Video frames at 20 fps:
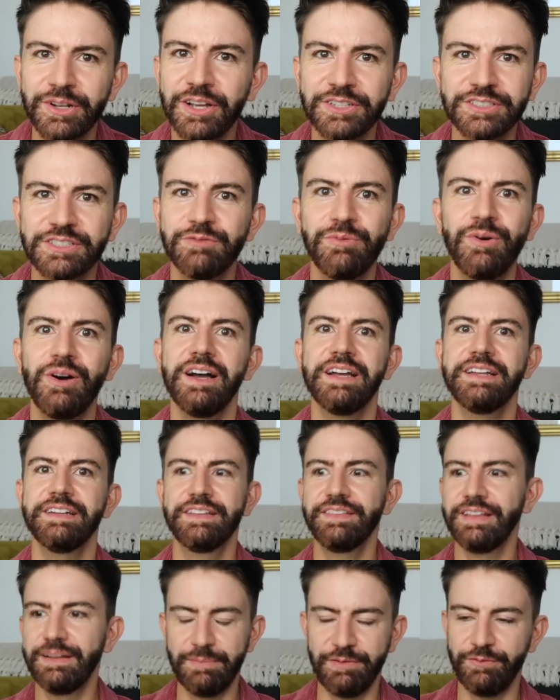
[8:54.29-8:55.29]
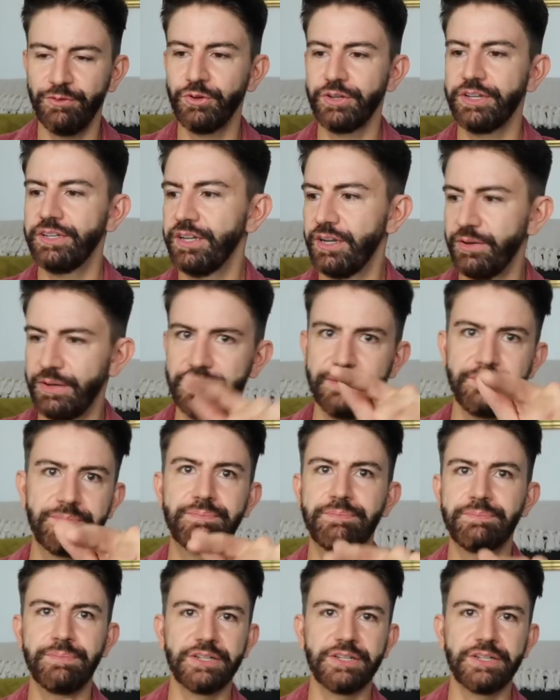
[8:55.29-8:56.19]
Glass of wine, and then before you know it,